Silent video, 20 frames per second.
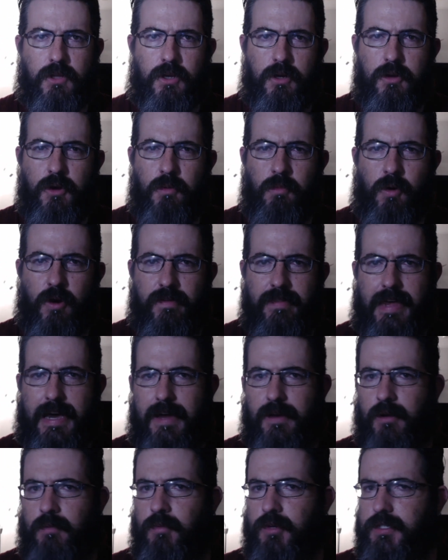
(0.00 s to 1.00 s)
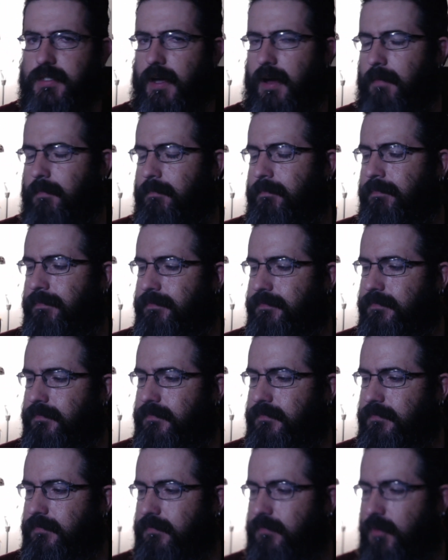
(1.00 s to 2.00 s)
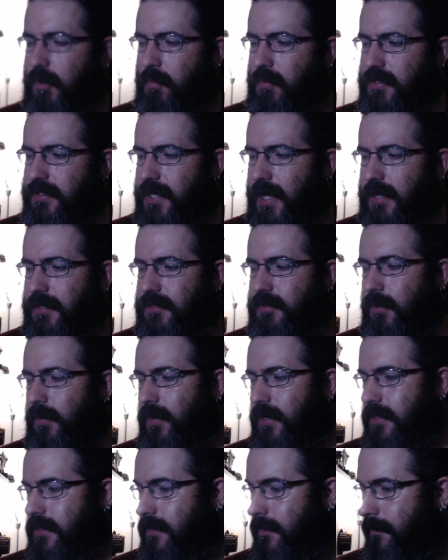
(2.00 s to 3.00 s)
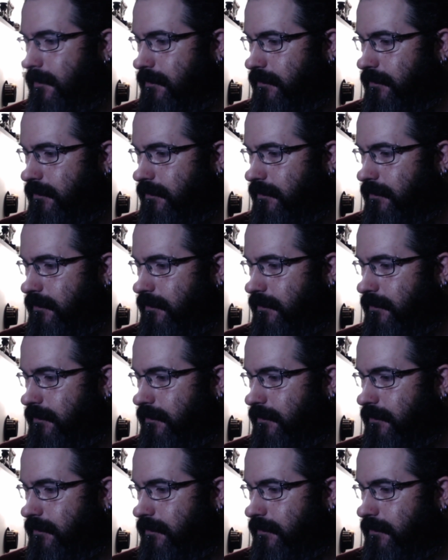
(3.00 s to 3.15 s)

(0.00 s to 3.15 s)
No more of that. No more sob. No more sad stories.